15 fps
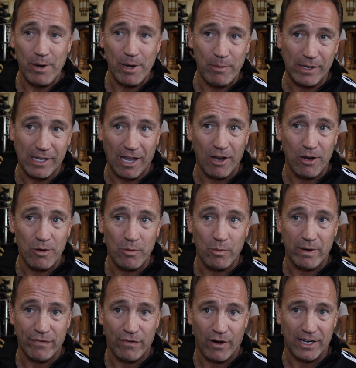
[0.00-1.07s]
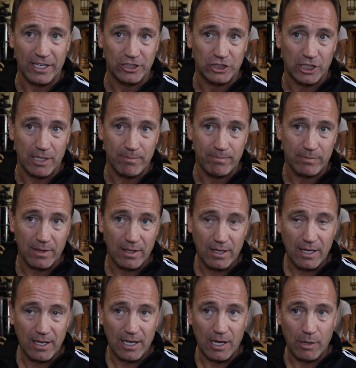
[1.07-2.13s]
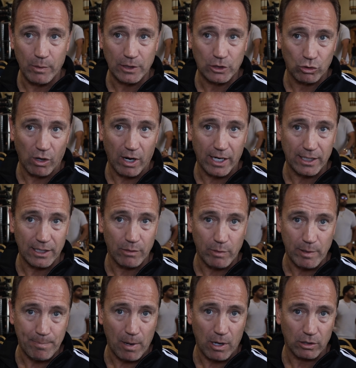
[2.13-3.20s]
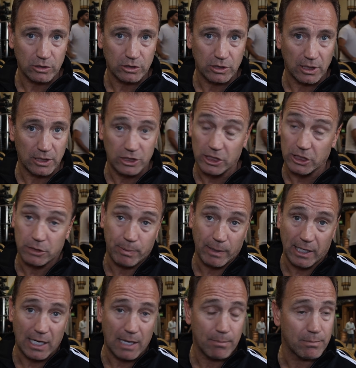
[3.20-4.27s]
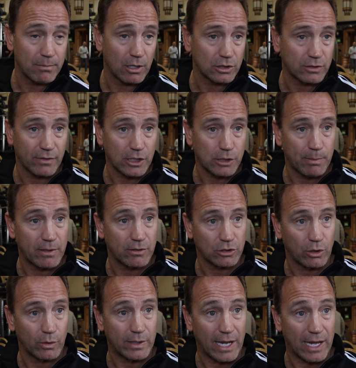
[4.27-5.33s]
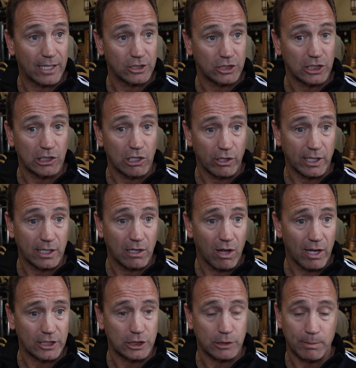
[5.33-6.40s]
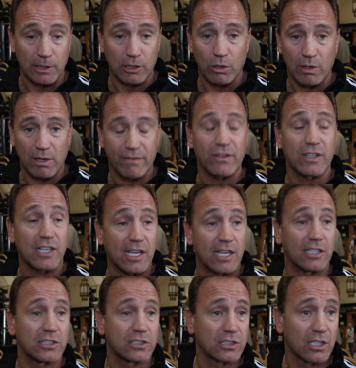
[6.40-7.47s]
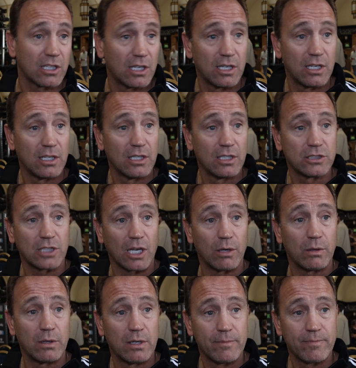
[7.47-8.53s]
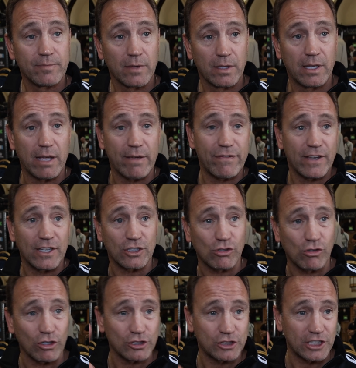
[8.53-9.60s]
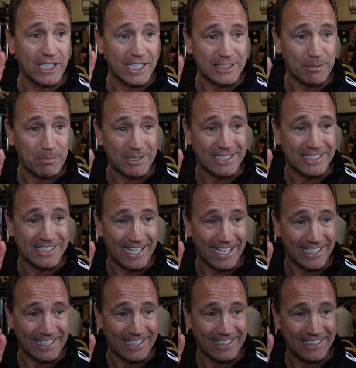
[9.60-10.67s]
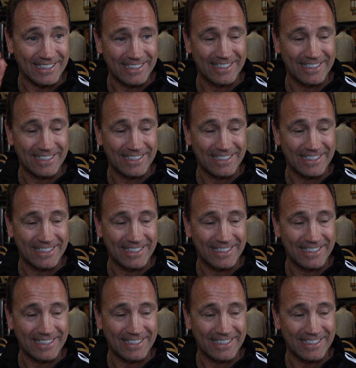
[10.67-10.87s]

where we go, we find a gym and we train and we box, and she's picking up lots of experience doing that, and she's looking like she's been doing it for years. So, yeah, fingers crossed she does the busy Saturday.